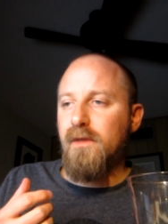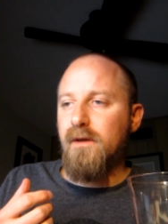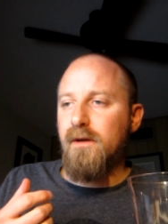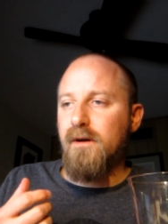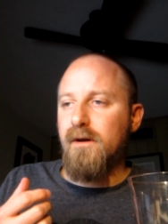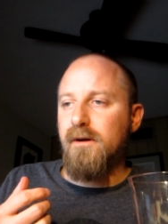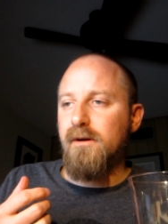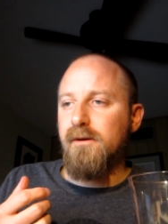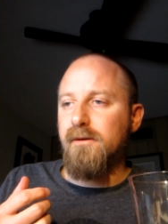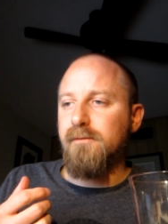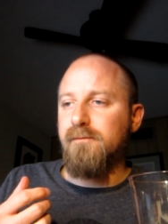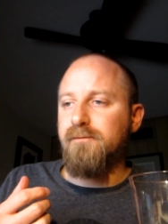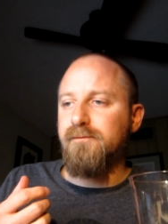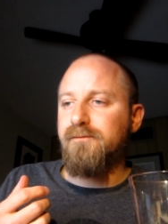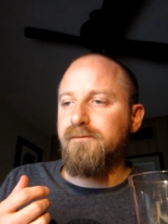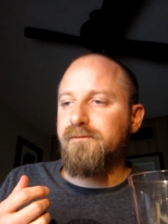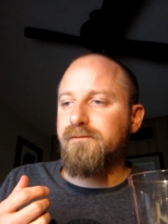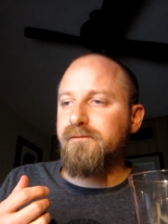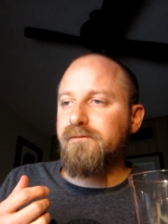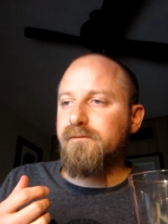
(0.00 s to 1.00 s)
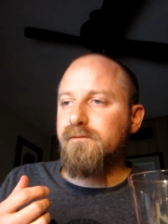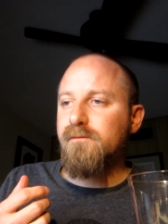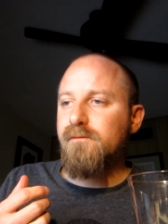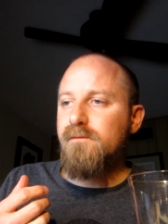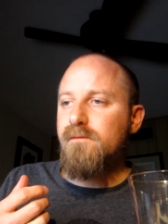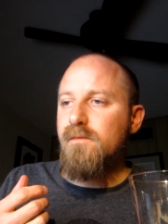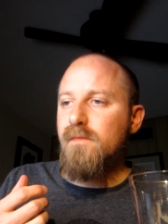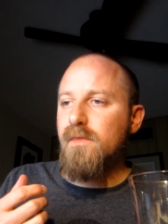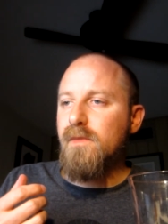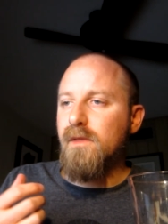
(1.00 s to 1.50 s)
Um,
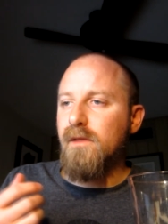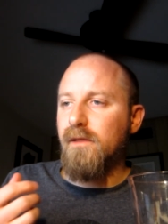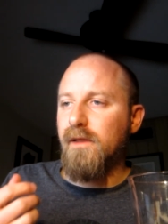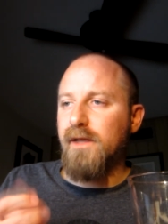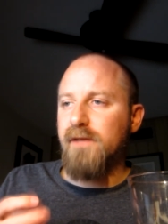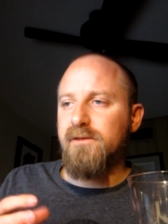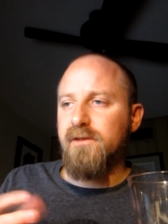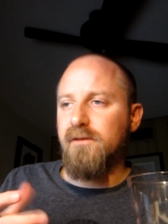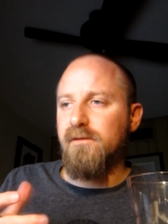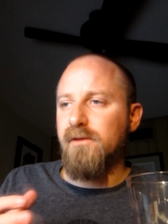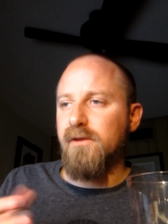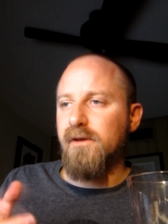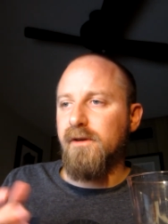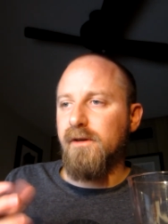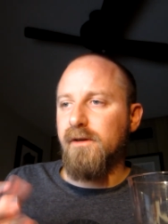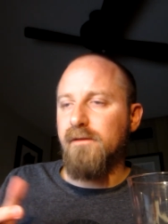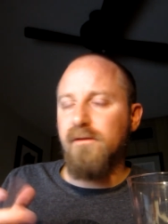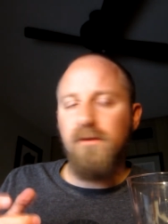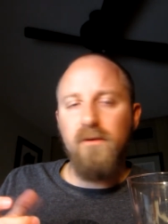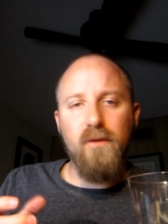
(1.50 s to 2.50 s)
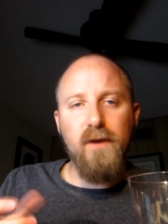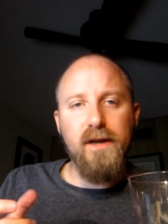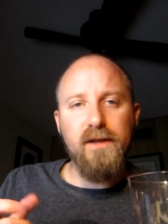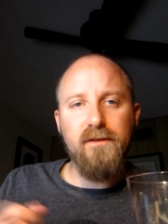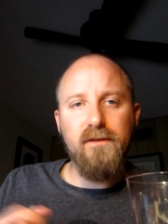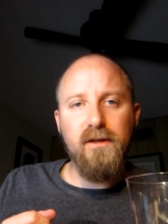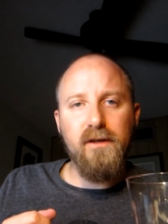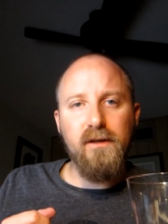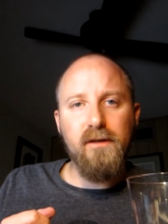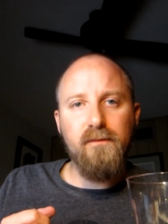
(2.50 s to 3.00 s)
less of the of the
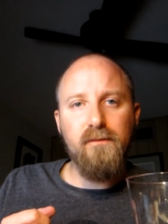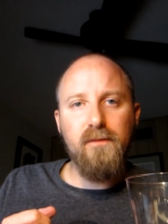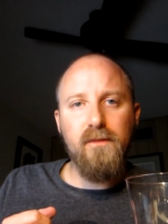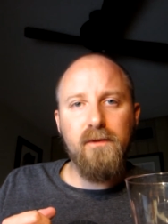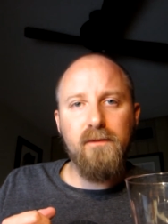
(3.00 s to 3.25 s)
raisiny,